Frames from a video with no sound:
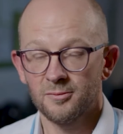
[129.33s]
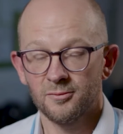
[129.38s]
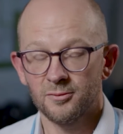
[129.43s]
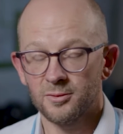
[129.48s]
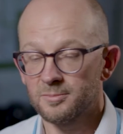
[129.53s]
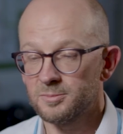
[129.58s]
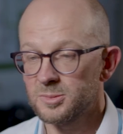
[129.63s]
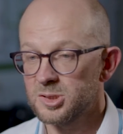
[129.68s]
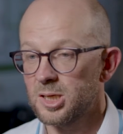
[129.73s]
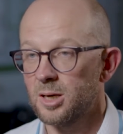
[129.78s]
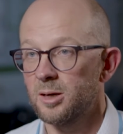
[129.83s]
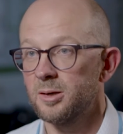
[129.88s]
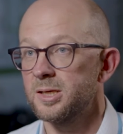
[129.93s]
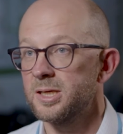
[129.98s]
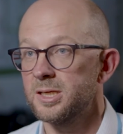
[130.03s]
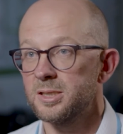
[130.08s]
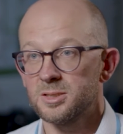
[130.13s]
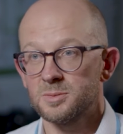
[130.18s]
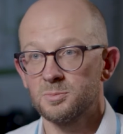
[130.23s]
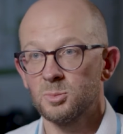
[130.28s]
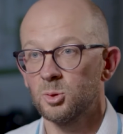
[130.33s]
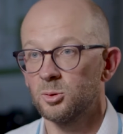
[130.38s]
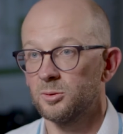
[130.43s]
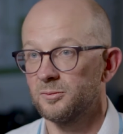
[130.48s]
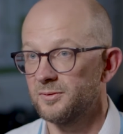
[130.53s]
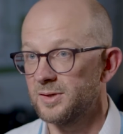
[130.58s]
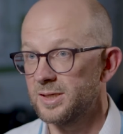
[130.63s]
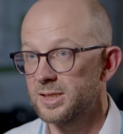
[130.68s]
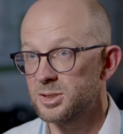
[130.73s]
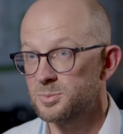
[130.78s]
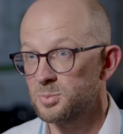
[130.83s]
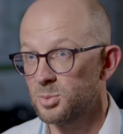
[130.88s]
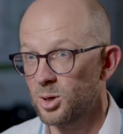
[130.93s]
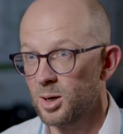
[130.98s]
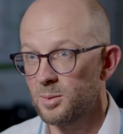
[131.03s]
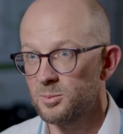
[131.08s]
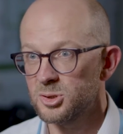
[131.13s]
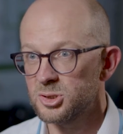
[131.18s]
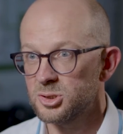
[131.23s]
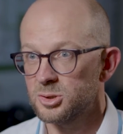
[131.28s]
from tiny small village
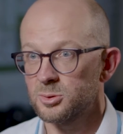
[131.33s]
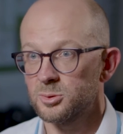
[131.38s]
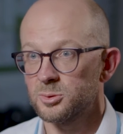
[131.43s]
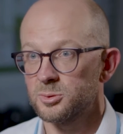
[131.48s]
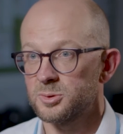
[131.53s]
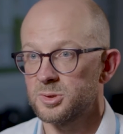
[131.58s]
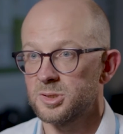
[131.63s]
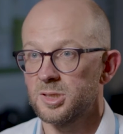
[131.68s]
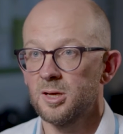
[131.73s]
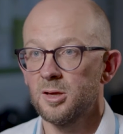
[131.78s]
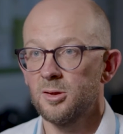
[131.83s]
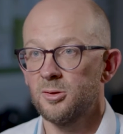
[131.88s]
primary schools